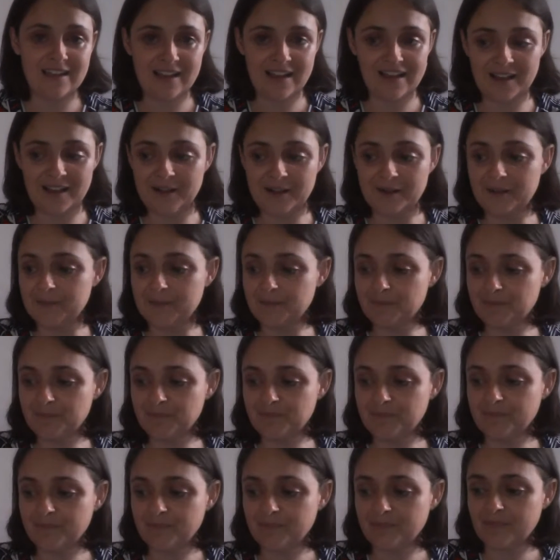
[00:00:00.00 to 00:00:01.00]

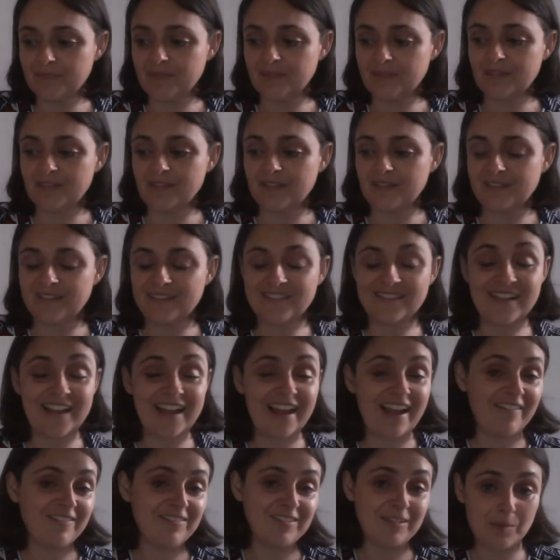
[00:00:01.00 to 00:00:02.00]

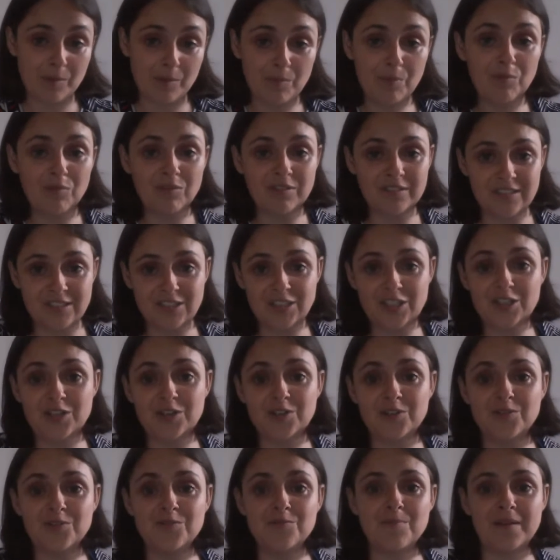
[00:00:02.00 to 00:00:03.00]
have some importance to
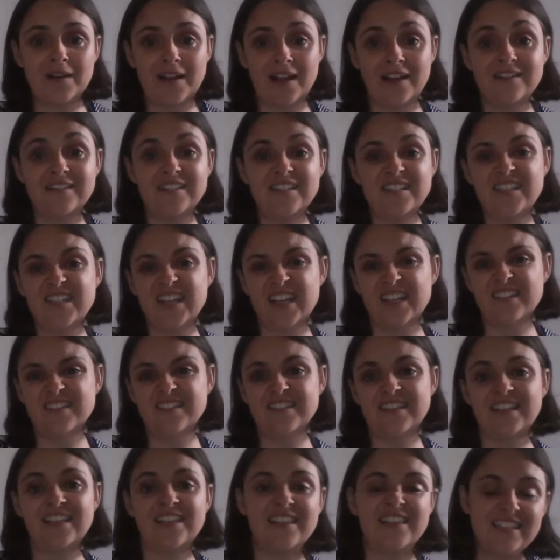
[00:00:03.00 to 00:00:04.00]
you, but I'd
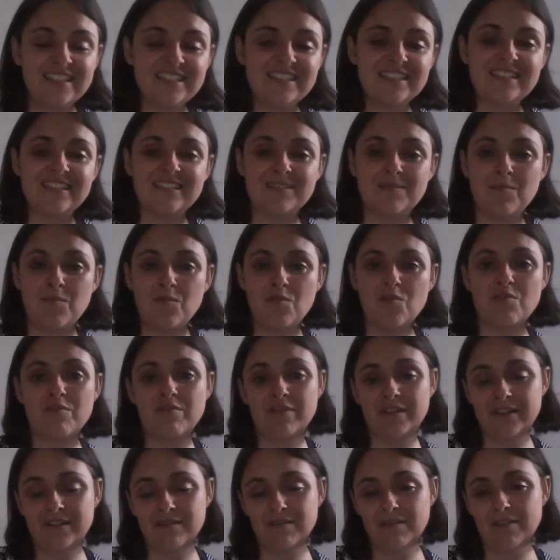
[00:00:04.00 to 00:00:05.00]
suggest that this is a more
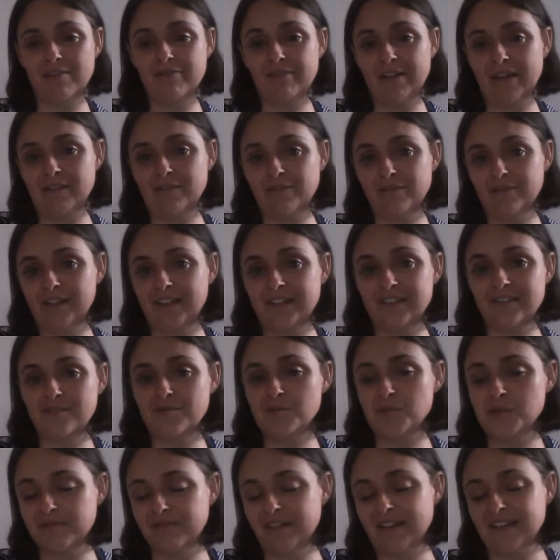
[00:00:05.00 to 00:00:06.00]
critical threat for us
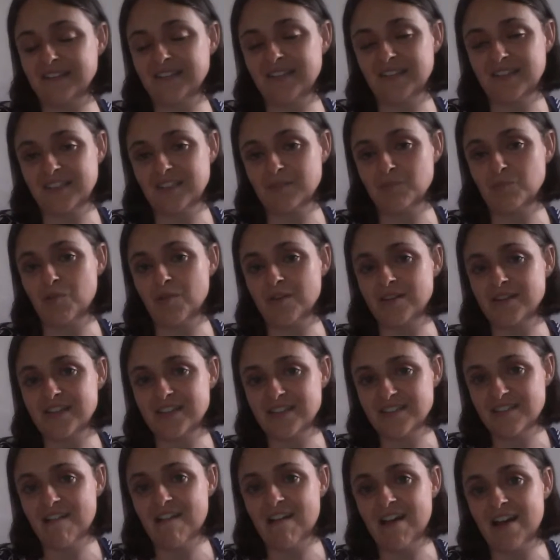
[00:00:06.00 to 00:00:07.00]
to address at this point in
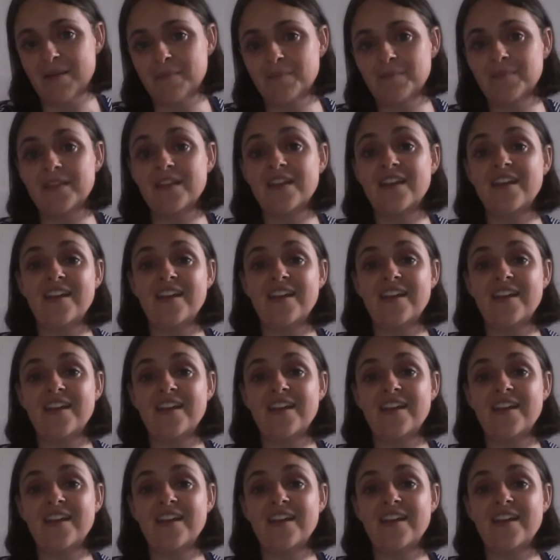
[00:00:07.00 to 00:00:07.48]
time.